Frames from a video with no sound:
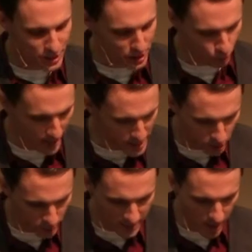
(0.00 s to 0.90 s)
She's
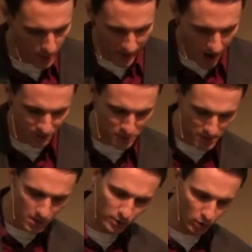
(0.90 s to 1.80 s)
regularly going off
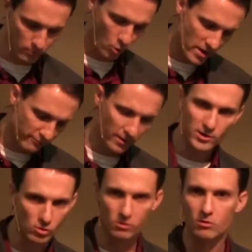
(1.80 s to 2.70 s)
to be with her
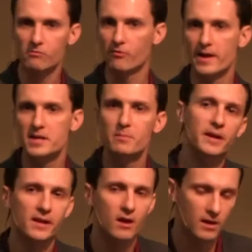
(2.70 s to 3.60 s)
boyfriend or girlfriend,
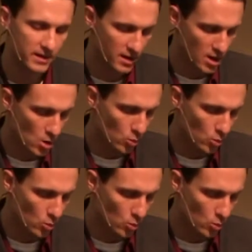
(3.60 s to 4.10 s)
depending on